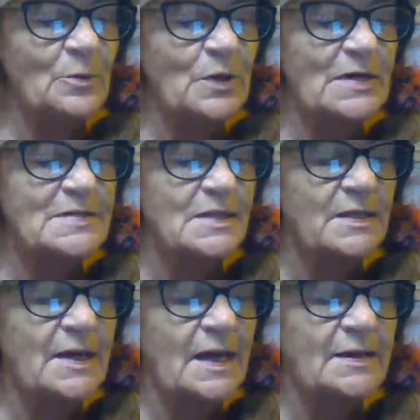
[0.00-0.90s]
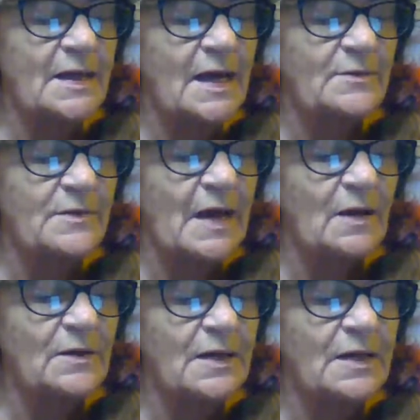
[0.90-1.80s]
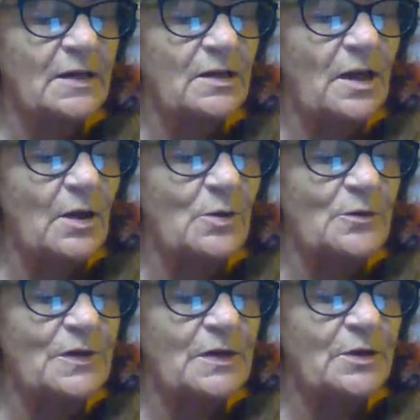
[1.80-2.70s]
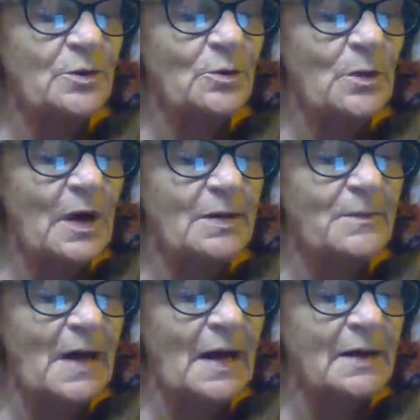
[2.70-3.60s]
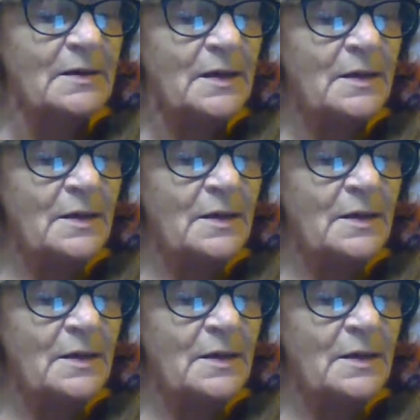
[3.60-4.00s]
Presently, Anne came down again, clothed and in her right mind.